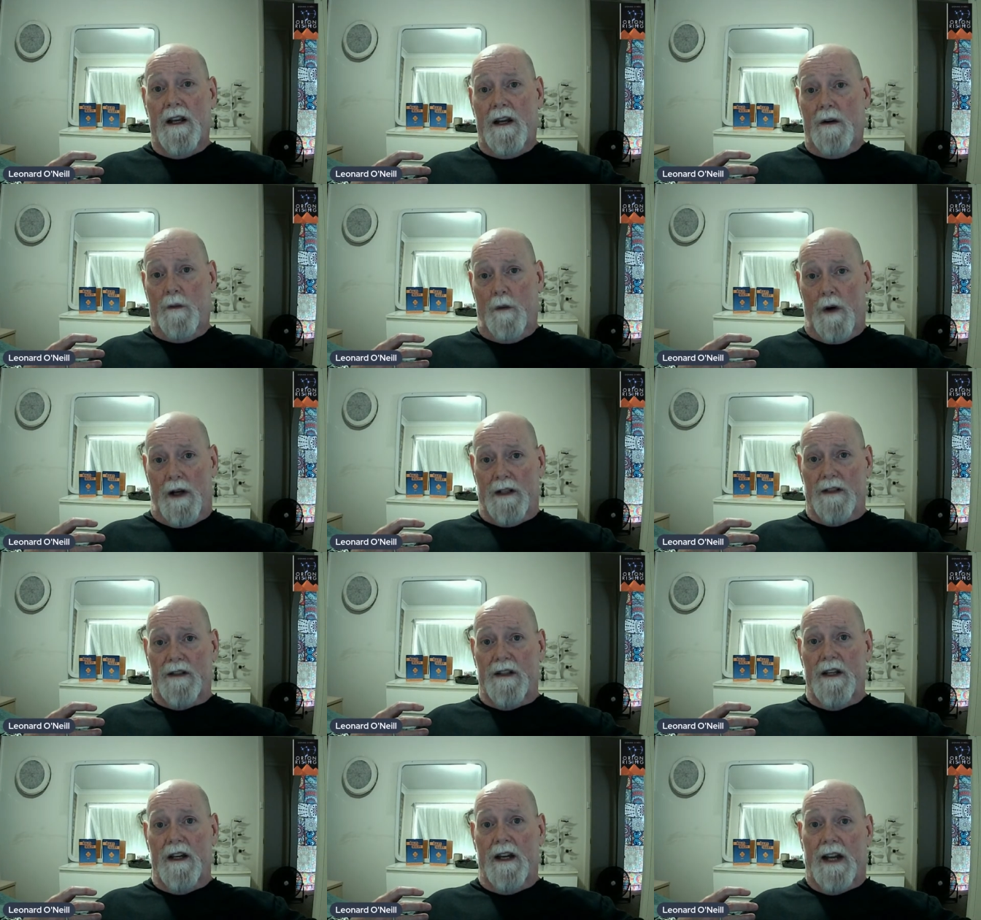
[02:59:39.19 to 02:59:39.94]

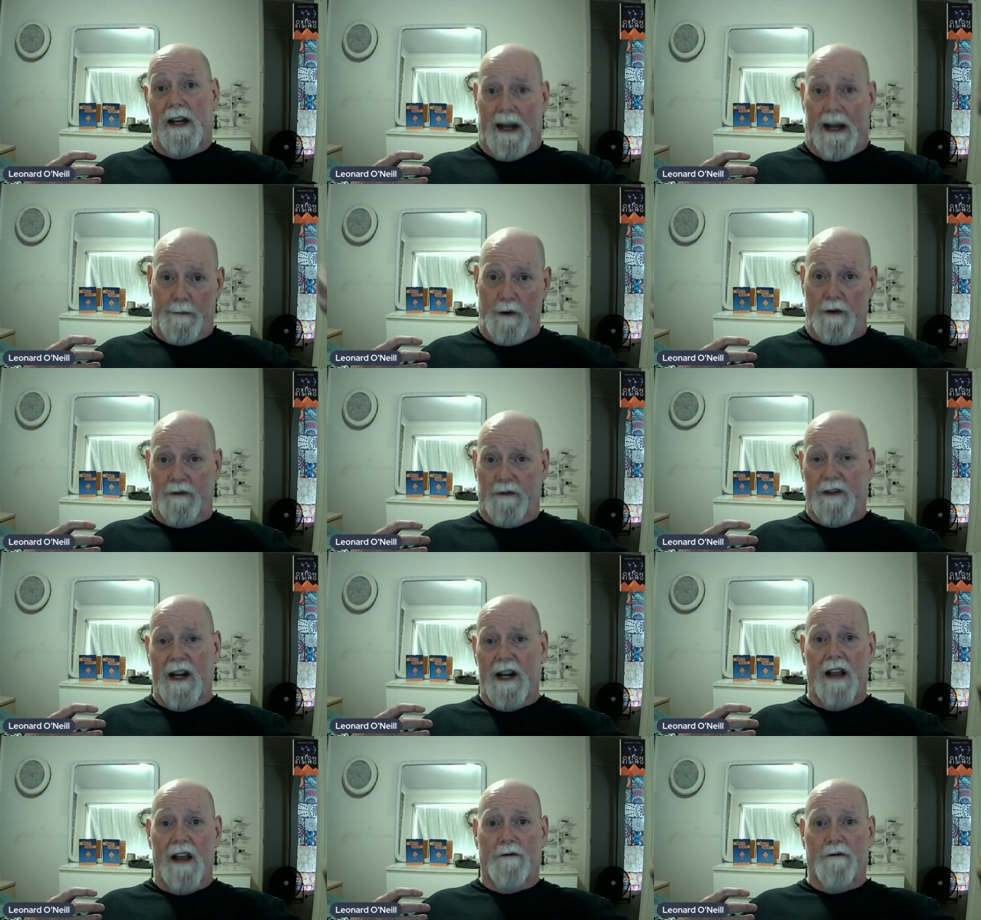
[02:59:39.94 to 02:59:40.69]
and I moved to
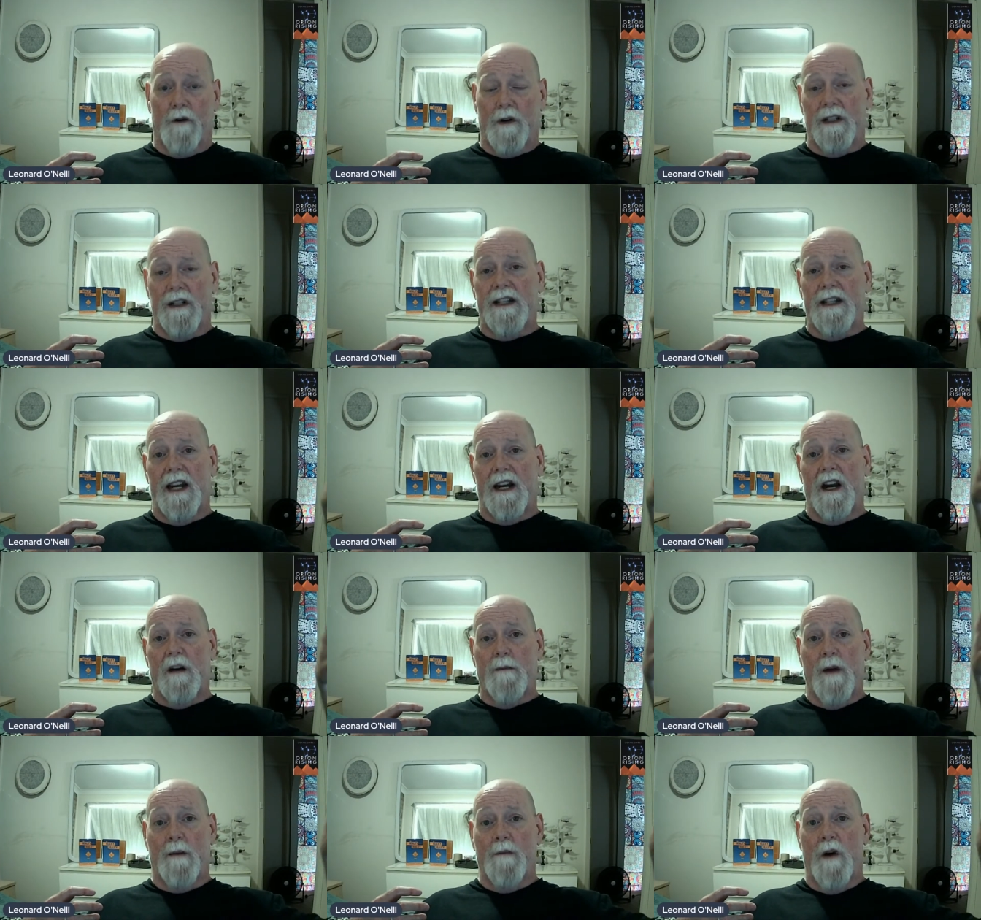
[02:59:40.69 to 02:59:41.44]
California to take care
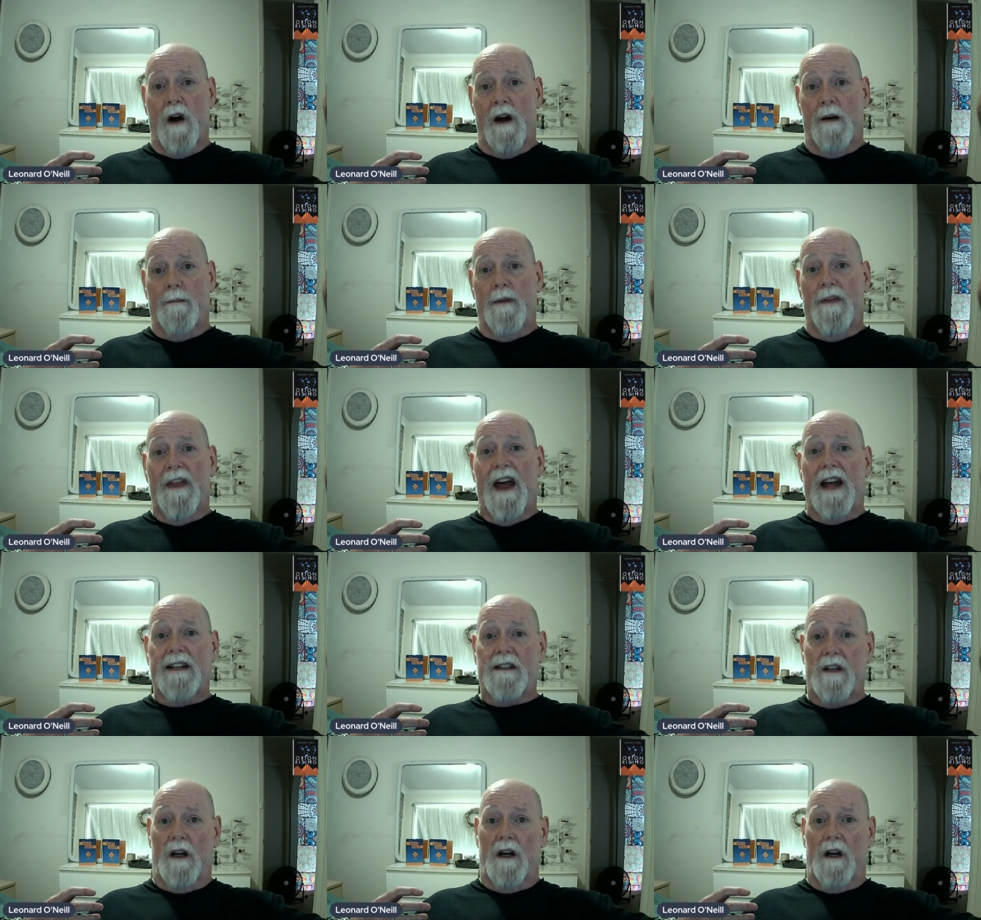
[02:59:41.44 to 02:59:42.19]
of my mom, but
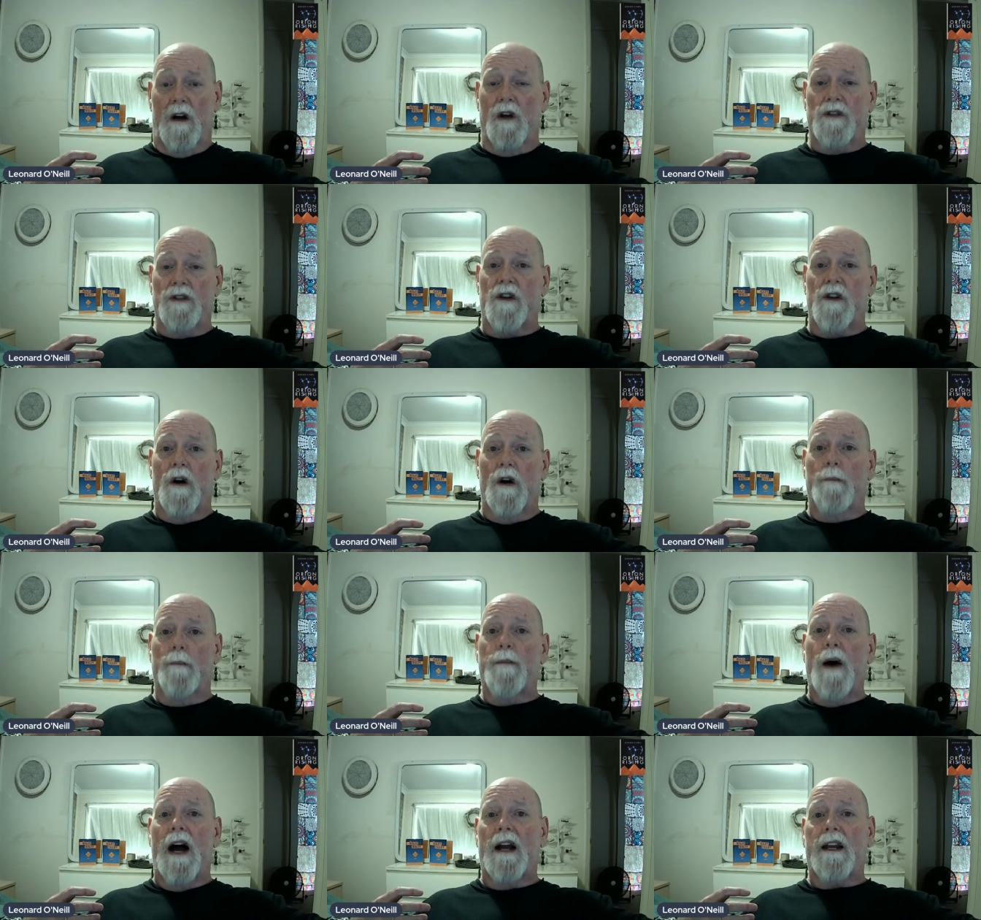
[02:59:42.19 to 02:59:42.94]
that's also a
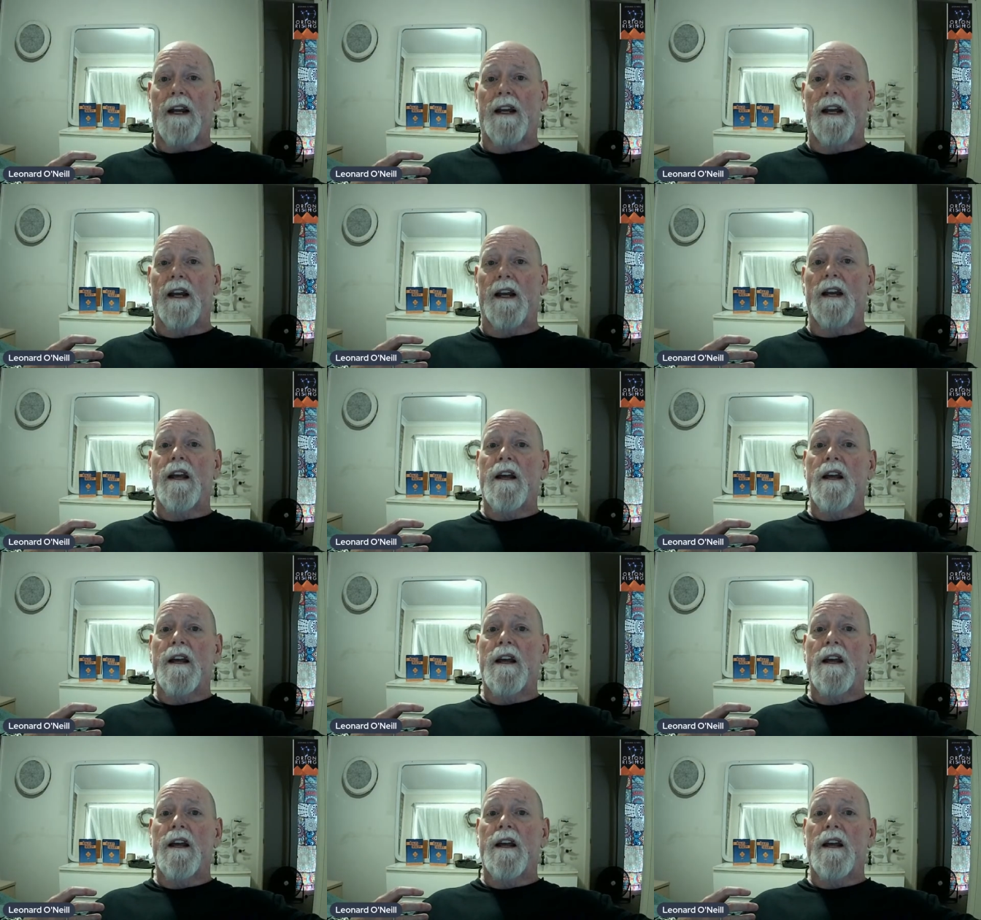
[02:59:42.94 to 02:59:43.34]
pocket